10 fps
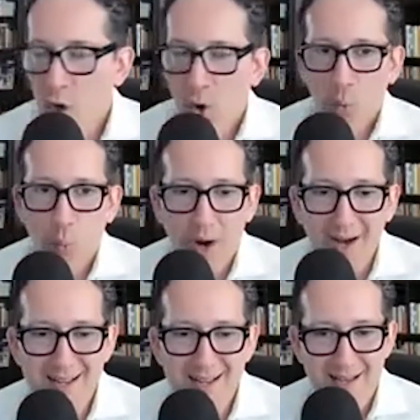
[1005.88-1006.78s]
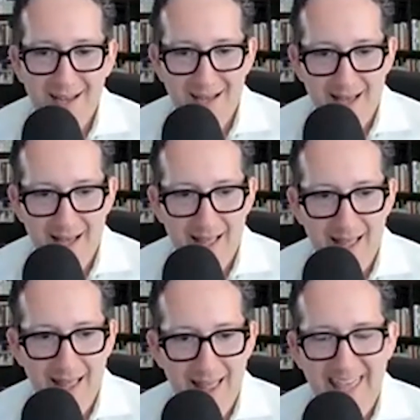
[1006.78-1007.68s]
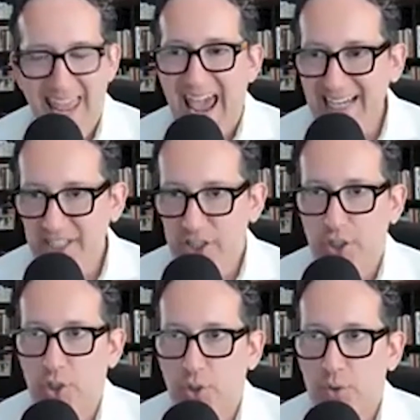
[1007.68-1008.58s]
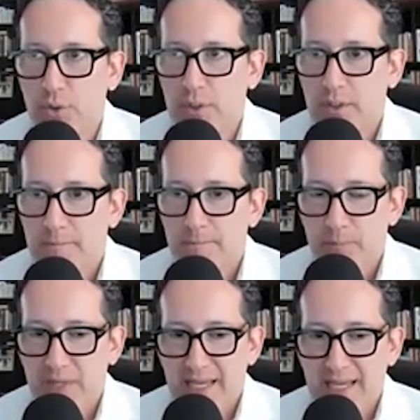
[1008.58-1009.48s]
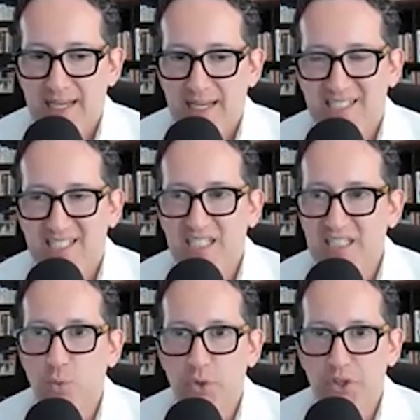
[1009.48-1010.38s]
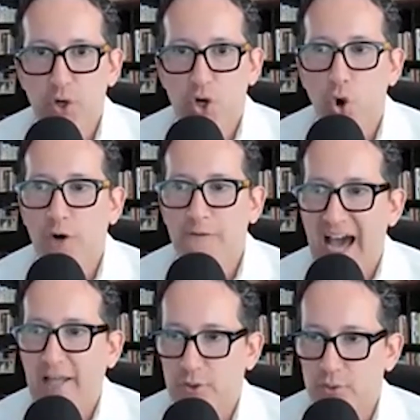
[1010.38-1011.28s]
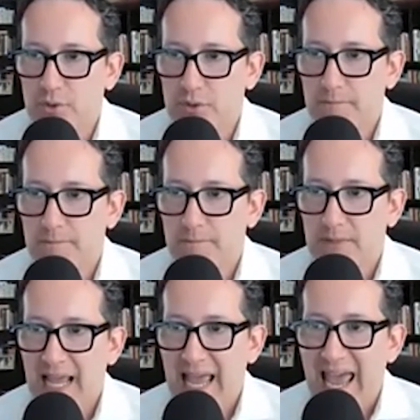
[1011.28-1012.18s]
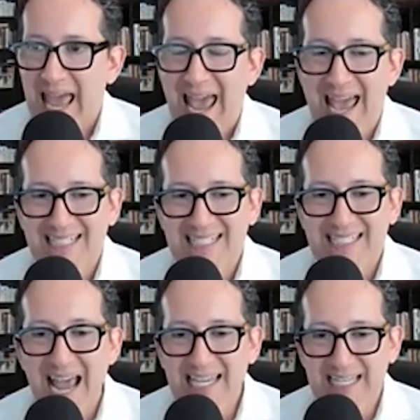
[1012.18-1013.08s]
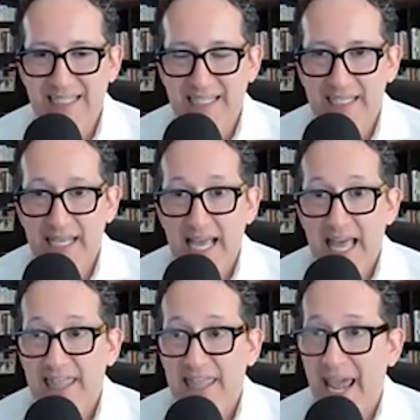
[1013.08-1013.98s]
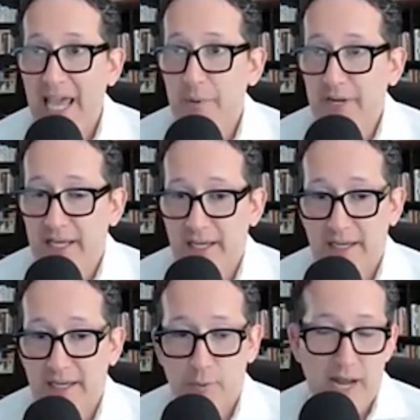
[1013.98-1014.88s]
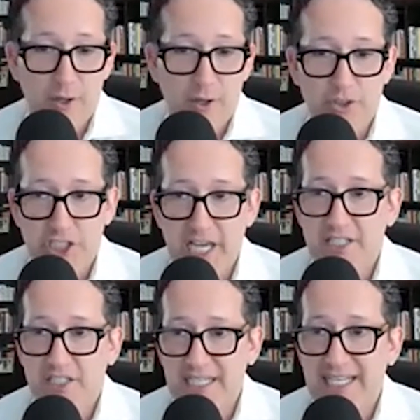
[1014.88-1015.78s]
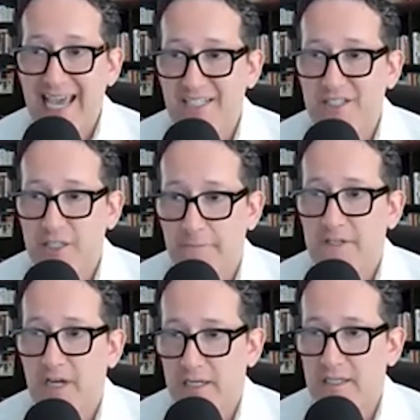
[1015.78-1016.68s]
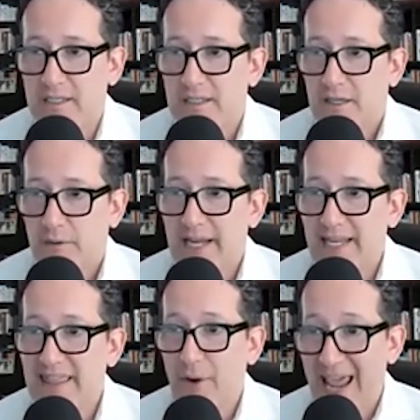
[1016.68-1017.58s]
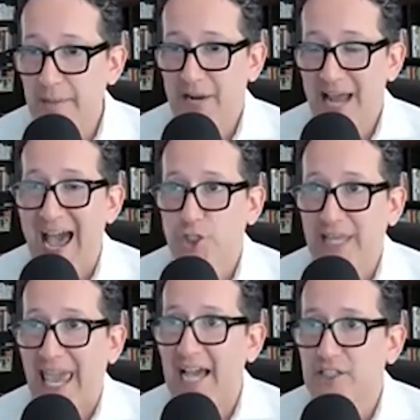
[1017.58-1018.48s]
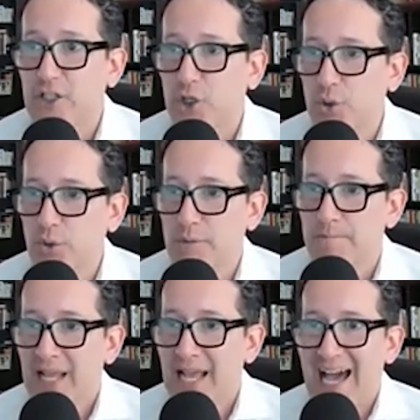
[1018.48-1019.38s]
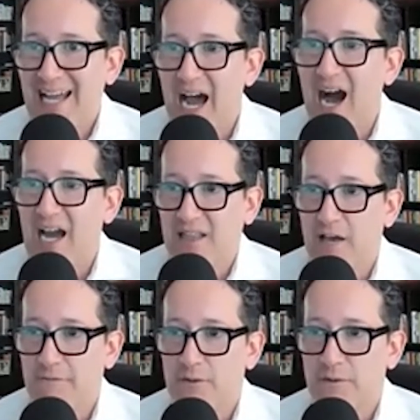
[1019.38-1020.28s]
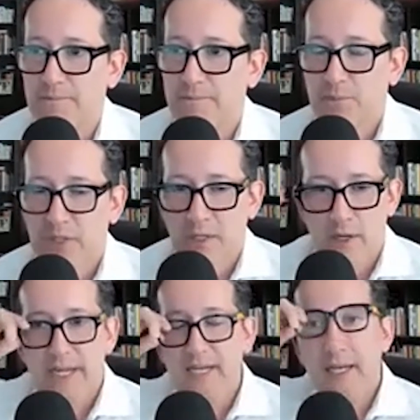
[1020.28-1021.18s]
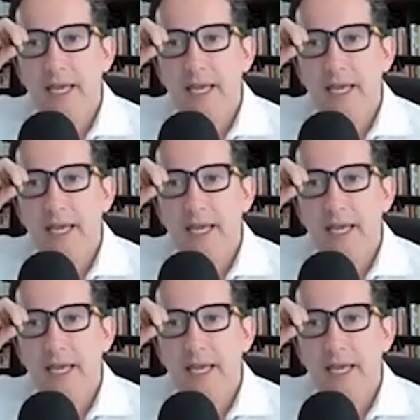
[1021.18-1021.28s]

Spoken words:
One, they execute consistent with your core values. And secondly, they're able to, what I call GSD, get stuff done, right? They're able to actually execute at a high level, right?